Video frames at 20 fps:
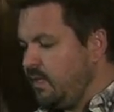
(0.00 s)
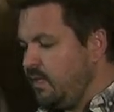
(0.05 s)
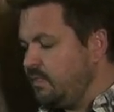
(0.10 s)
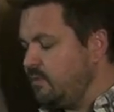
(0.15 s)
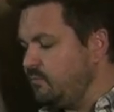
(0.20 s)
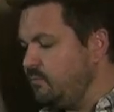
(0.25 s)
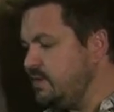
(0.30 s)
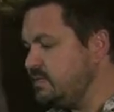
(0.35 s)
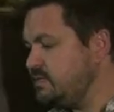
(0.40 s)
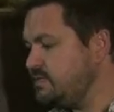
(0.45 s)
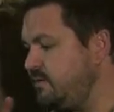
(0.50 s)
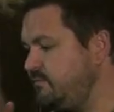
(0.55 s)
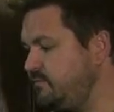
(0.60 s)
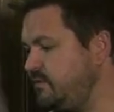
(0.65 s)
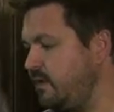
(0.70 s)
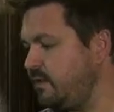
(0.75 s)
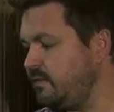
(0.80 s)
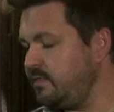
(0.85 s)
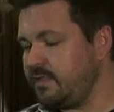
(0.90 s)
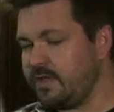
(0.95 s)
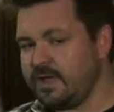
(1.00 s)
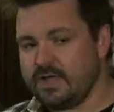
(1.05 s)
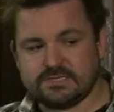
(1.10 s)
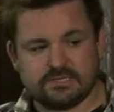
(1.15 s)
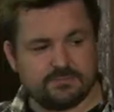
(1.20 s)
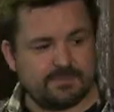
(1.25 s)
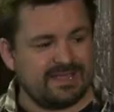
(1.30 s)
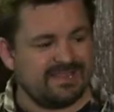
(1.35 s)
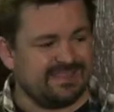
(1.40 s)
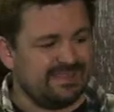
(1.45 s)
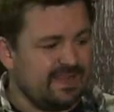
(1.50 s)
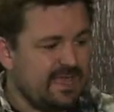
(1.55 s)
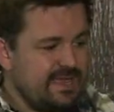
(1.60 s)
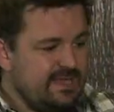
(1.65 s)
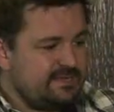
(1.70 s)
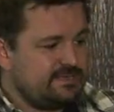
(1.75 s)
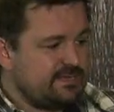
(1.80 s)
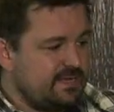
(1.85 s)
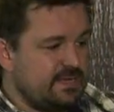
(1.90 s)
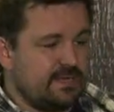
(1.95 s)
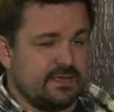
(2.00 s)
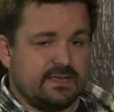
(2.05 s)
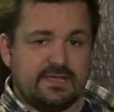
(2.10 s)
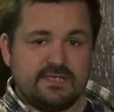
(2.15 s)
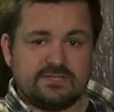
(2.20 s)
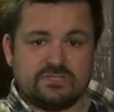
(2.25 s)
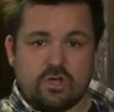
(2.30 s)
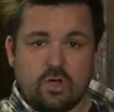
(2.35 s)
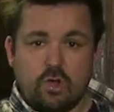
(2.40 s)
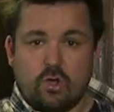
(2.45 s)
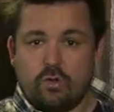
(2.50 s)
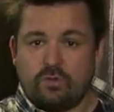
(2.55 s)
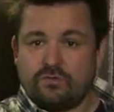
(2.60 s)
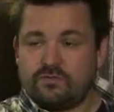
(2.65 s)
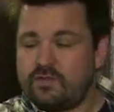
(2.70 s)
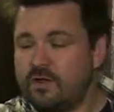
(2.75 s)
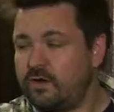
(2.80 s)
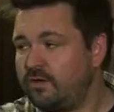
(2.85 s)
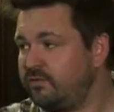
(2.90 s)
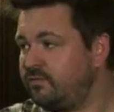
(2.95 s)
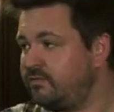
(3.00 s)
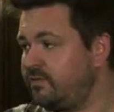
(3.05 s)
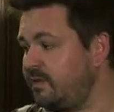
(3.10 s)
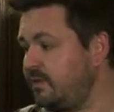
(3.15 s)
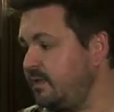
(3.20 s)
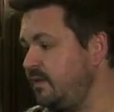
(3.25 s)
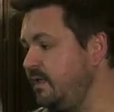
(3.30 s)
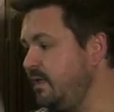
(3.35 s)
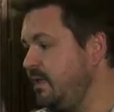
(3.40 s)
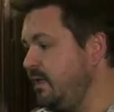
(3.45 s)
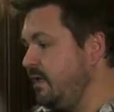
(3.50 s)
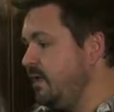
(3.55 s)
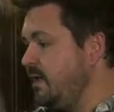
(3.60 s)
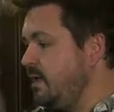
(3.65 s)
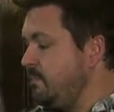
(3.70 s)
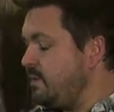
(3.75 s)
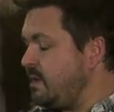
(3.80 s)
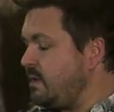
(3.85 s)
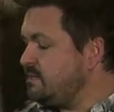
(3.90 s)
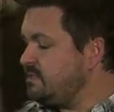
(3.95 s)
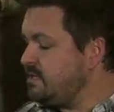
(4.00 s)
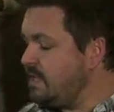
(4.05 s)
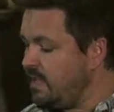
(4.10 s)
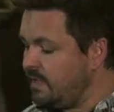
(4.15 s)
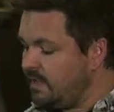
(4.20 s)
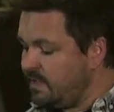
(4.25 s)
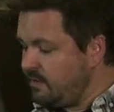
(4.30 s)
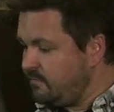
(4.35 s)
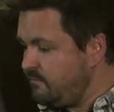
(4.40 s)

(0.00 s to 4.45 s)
The reason I've done that is that my lighting is all tungsten, but I'm taking